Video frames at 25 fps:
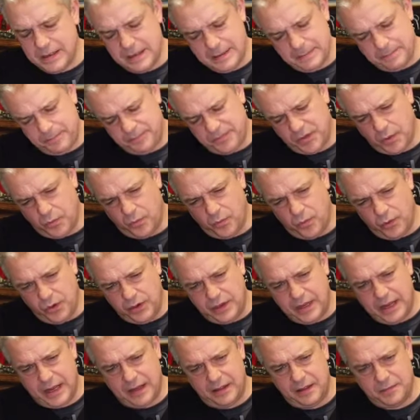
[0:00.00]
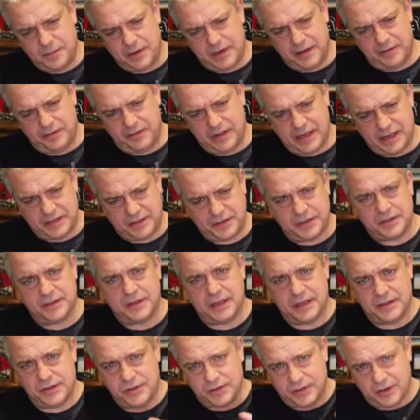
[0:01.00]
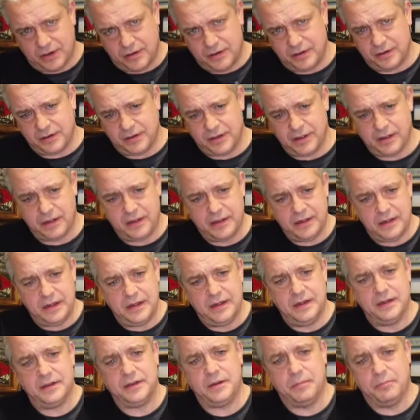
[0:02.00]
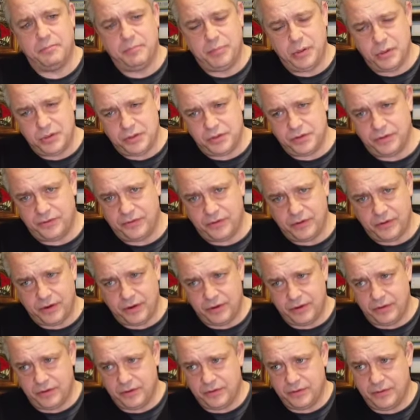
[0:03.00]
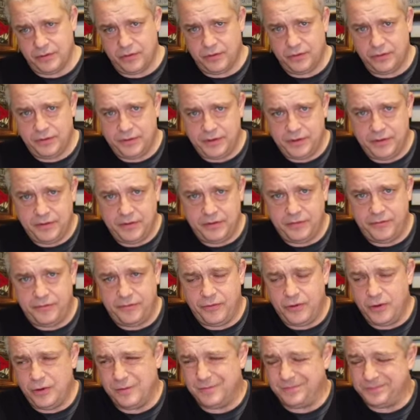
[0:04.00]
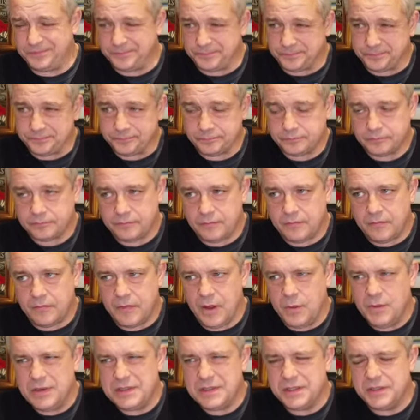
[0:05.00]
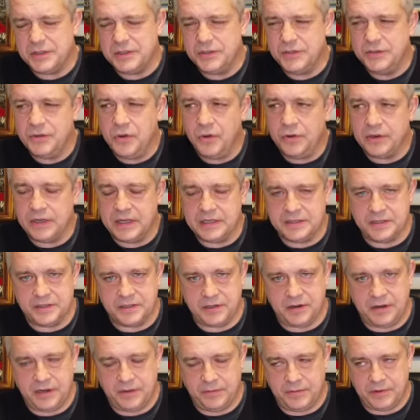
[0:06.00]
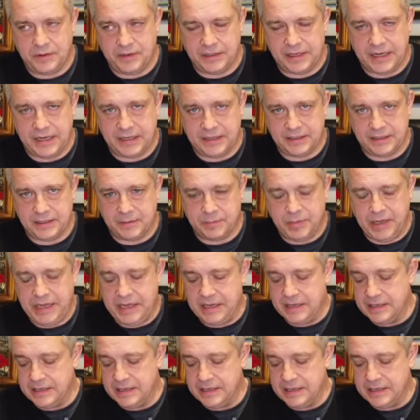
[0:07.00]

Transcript: the wood element of this is starting to push over out all the fruit, which is not necessarily where I'd like it to be.